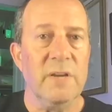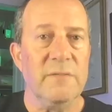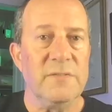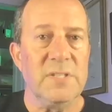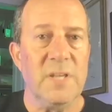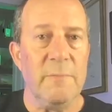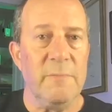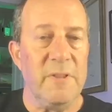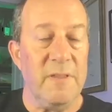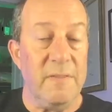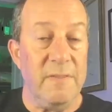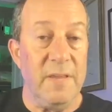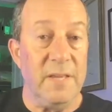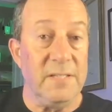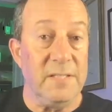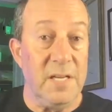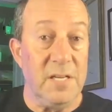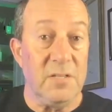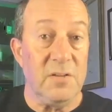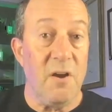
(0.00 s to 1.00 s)
of some of the
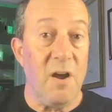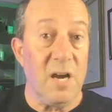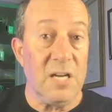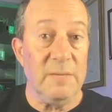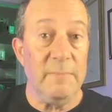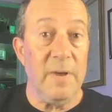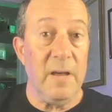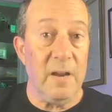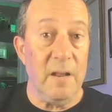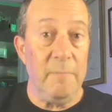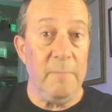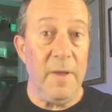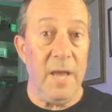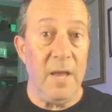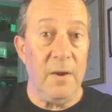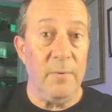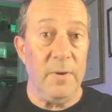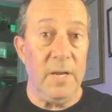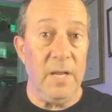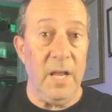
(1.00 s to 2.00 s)
things they talked about on
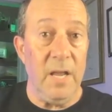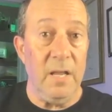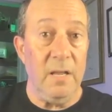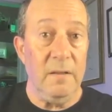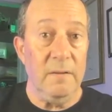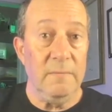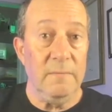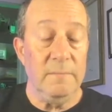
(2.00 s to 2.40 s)
Battery Day.